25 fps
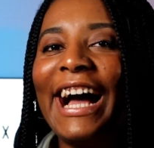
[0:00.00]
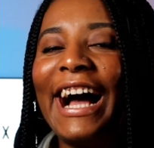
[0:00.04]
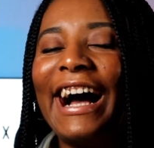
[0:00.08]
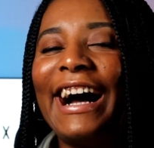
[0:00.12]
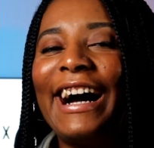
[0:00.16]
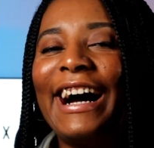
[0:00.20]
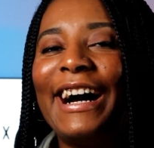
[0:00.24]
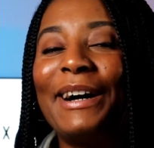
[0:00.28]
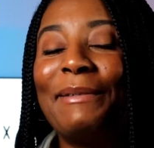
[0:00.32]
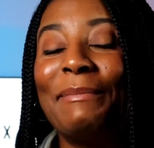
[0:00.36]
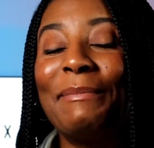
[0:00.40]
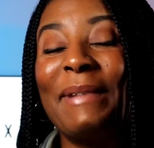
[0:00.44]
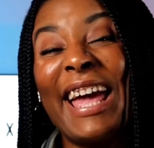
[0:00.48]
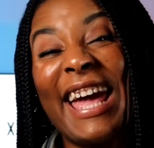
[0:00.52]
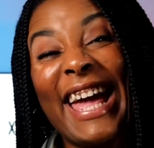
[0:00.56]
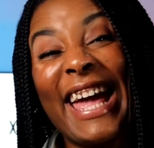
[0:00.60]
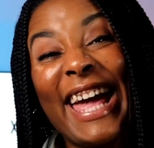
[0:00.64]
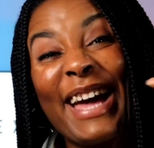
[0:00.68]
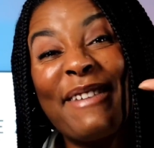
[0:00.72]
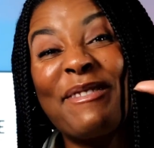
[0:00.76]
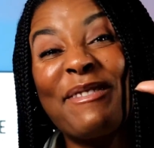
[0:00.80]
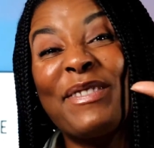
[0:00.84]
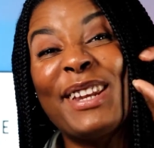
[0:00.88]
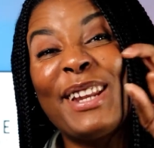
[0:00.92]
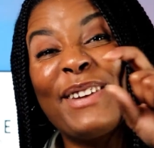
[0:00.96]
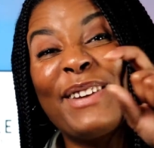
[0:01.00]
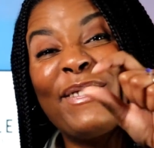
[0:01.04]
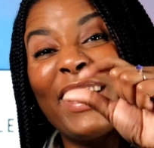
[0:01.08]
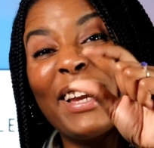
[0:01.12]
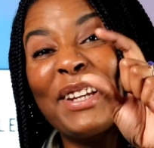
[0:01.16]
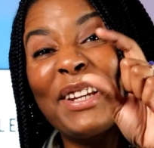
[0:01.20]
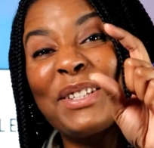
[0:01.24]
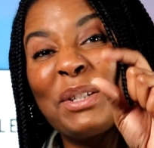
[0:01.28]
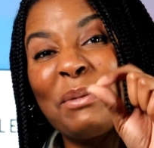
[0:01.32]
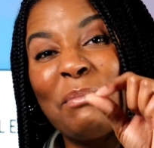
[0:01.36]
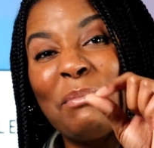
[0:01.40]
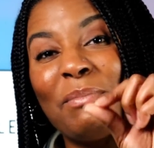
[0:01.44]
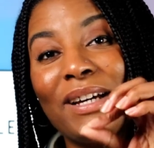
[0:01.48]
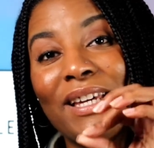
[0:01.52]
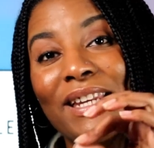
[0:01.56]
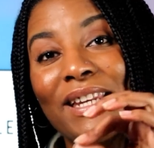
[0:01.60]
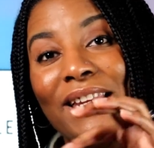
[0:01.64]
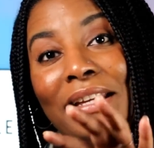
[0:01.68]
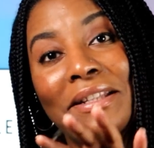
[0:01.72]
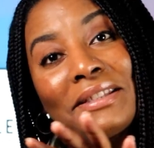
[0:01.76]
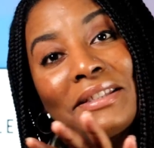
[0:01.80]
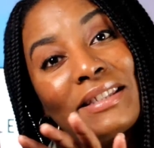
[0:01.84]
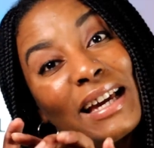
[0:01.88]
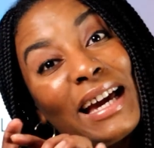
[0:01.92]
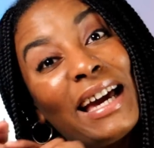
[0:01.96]
And have enough extra
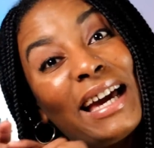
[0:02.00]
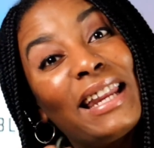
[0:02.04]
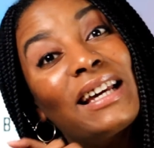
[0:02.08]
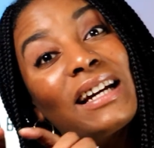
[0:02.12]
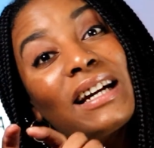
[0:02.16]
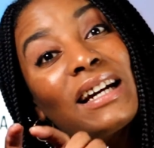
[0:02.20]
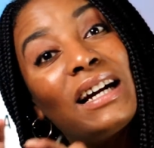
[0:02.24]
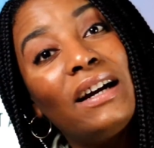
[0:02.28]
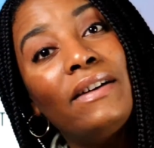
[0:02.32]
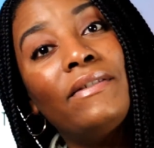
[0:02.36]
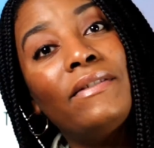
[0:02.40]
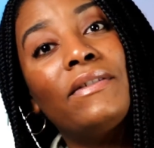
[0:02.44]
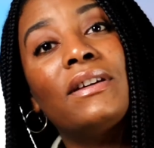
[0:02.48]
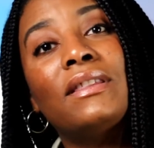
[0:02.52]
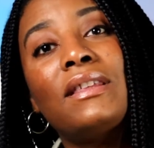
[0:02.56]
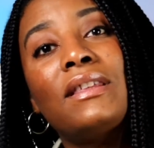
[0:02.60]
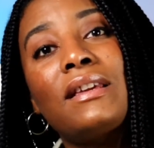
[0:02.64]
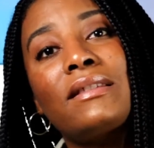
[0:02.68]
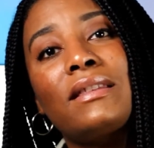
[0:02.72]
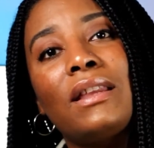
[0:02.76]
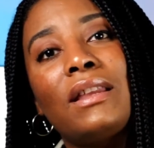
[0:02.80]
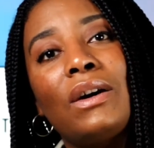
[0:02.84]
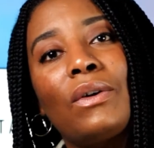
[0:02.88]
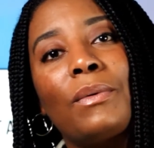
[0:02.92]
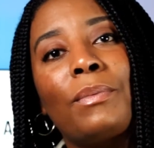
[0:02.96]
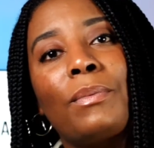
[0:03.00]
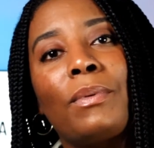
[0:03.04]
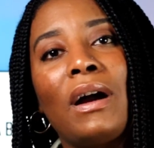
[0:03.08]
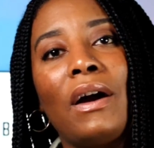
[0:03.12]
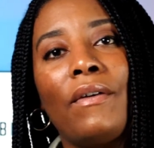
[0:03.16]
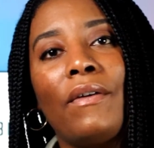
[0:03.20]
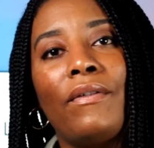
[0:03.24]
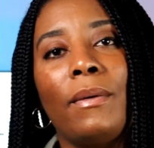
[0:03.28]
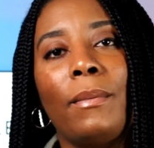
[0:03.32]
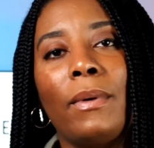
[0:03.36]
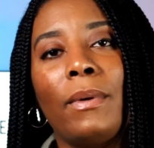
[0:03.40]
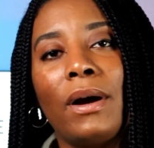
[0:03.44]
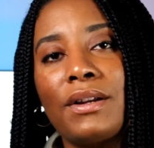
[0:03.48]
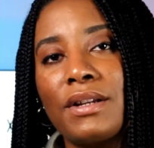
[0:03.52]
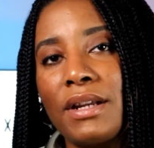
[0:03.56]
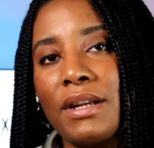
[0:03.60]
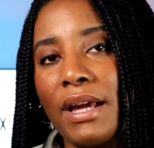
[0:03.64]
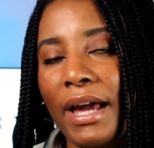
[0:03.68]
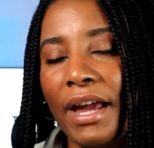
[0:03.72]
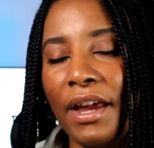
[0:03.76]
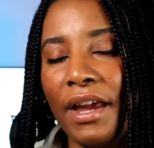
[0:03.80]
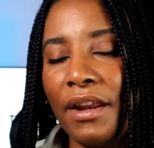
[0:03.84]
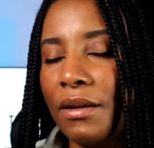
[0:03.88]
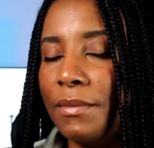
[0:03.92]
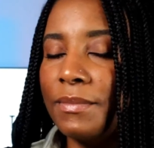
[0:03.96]
money to kind of cover these lower profit margin
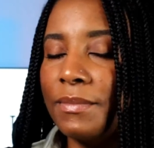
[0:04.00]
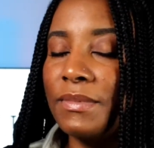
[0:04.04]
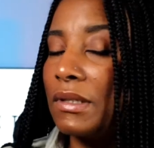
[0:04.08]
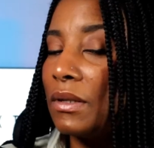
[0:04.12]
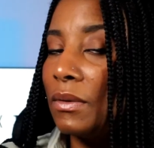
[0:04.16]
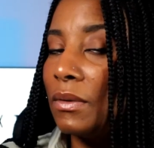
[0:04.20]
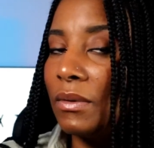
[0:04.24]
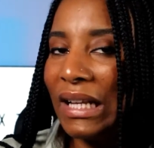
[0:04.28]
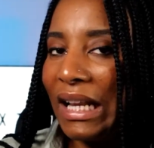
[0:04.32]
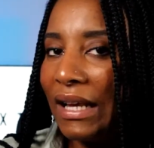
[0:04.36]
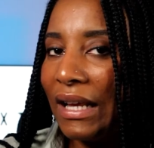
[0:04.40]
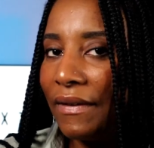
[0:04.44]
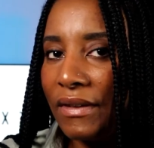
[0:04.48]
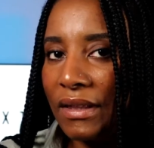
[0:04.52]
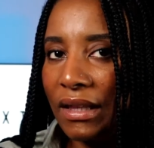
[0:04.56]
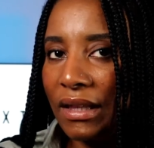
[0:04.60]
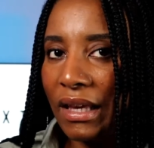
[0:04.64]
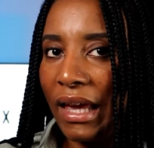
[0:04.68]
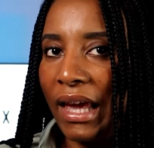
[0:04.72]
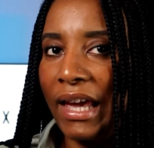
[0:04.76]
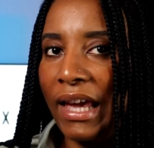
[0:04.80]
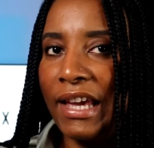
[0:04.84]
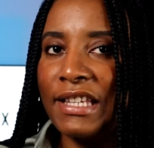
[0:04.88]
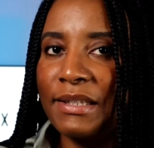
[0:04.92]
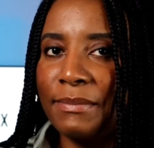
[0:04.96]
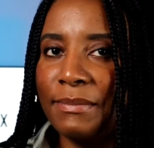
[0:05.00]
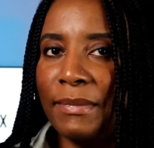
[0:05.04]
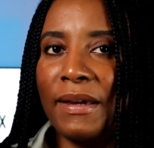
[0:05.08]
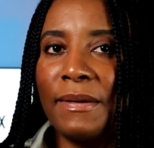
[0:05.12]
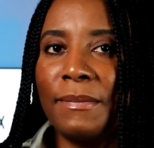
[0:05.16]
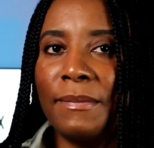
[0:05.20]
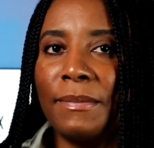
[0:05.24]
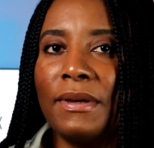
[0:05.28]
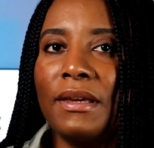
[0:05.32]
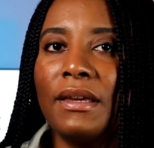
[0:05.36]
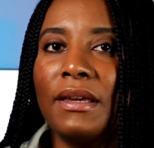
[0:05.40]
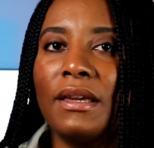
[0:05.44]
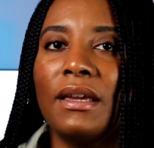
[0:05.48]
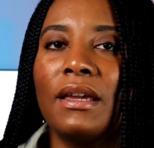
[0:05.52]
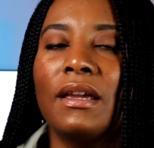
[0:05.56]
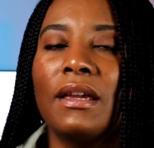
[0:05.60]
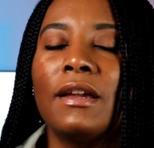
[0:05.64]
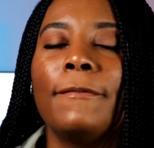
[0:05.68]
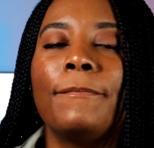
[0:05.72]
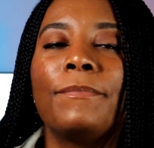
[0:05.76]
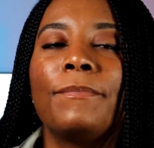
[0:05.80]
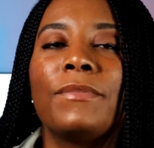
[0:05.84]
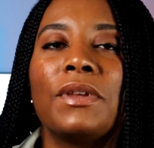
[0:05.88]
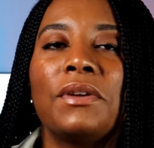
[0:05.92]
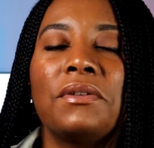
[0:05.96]
items. Whatever the case may be,
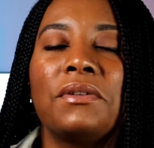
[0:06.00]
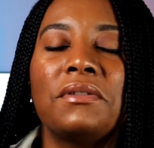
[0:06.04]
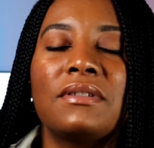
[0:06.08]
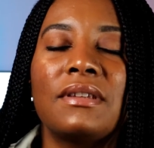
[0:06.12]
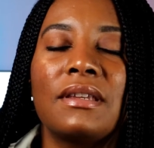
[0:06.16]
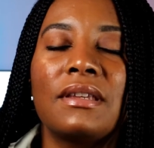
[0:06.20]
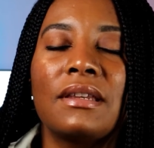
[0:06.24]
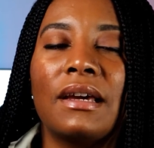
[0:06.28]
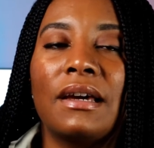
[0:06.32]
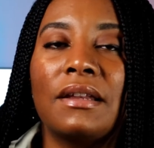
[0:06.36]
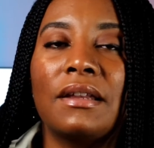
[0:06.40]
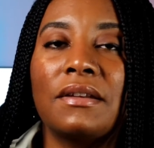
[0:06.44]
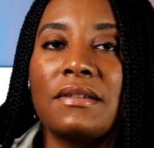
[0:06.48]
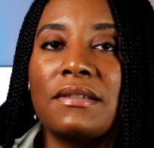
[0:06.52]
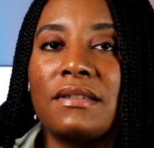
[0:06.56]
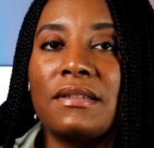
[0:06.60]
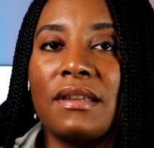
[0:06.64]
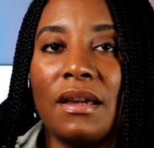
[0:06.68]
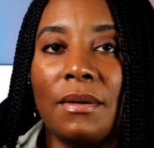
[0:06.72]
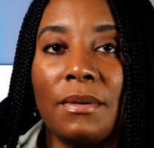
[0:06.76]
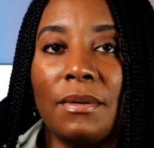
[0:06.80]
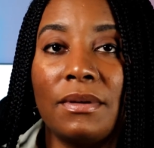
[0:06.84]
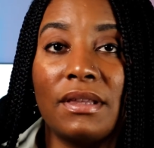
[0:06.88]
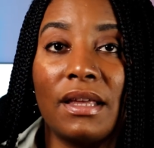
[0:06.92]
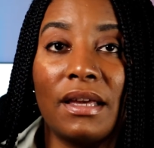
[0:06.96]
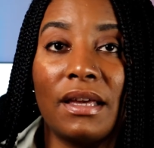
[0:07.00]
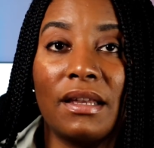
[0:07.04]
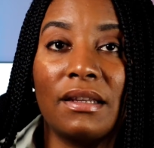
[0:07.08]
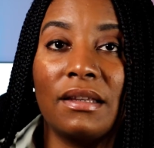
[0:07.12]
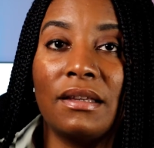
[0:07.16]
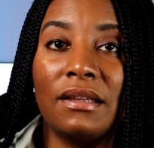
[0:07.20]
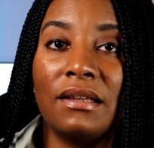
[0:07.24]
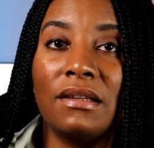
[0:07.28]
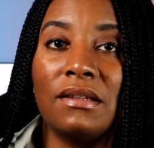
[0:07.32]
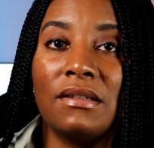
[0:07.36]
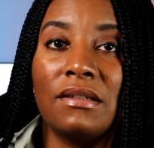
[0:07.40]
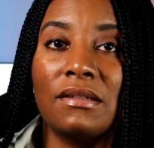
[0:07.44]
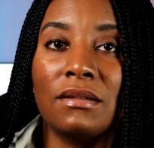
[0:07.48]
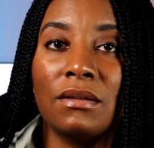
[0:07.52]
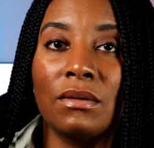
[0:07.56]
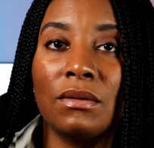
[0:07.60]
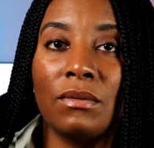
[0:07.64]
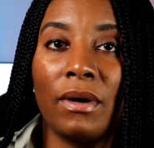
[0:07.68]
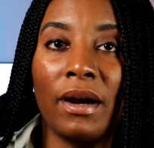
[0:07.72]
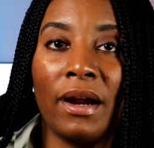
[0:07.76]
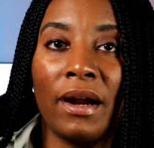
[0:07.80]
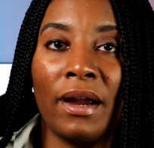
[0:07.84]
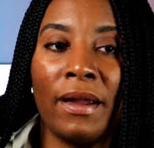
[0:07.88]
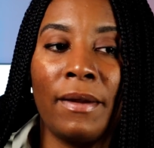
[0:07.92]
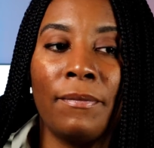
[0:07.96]
you just need to understand what that is,
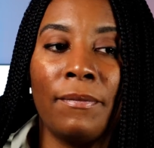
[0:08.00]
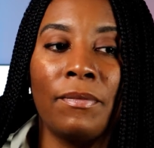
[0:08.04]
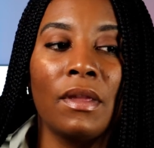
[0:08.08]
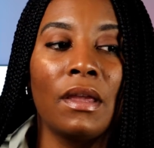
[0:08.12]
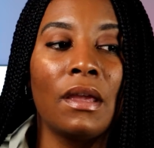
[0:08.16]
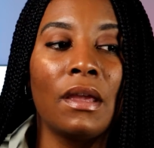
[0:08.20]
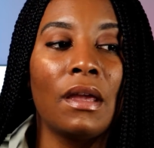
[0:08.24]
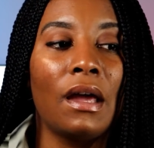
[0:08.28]
right?